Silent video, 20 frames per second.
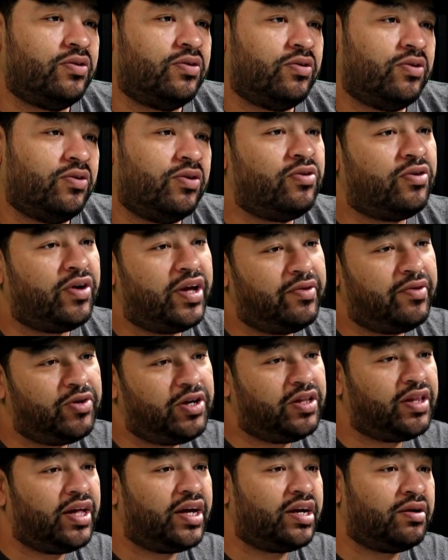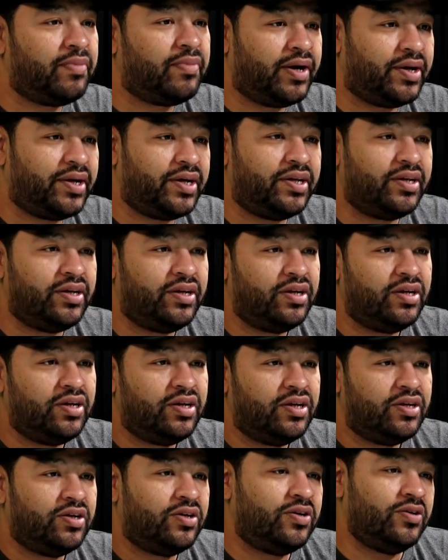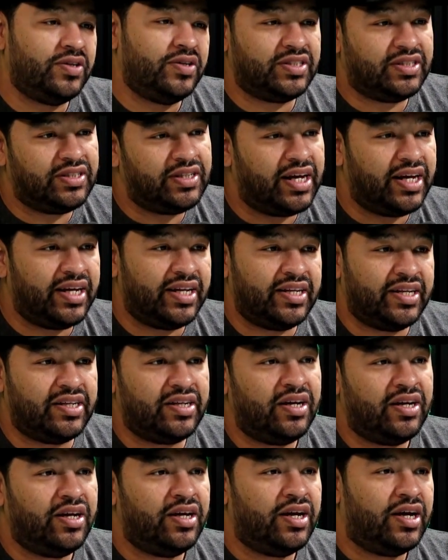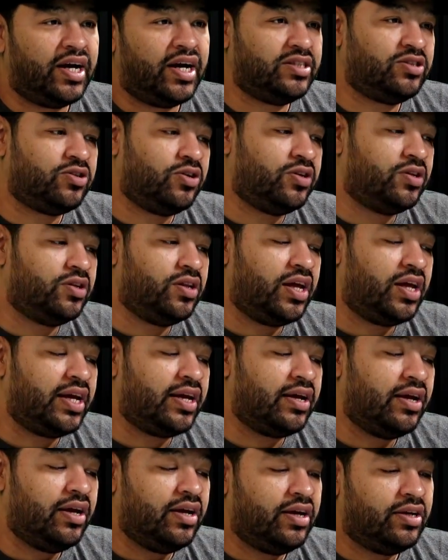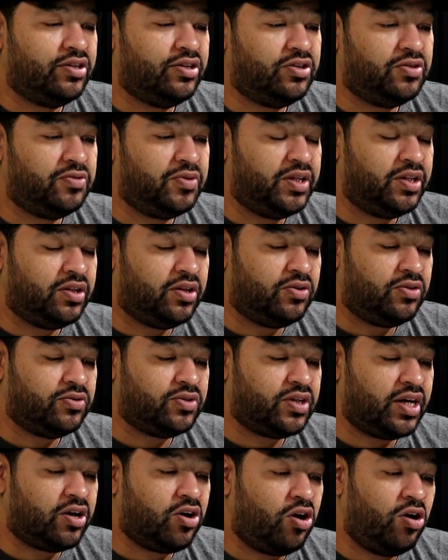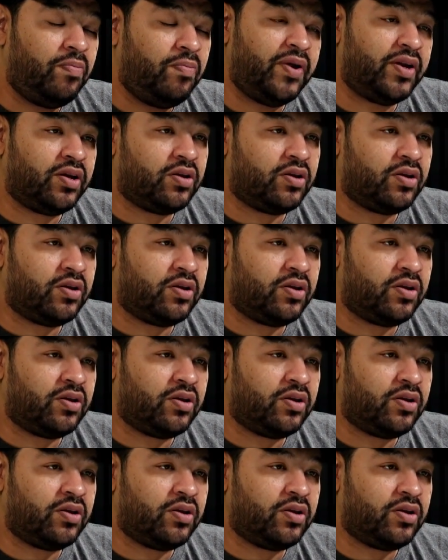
Oh, hey, what do you like about it? Oh, this and that. And I started, like, doing those, like, open